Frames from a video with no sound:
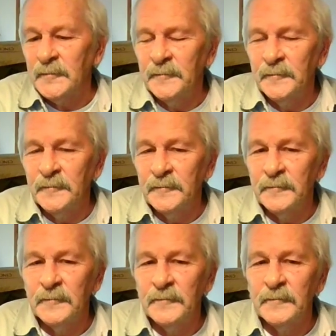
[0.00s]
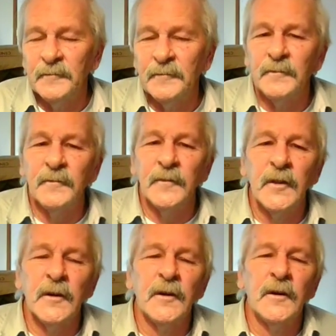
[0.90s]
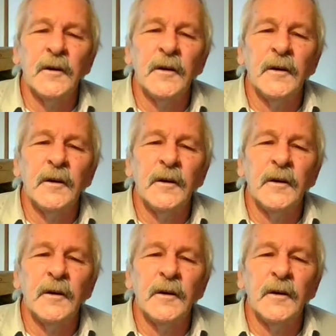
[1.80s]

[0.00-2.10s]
Nobody speaks.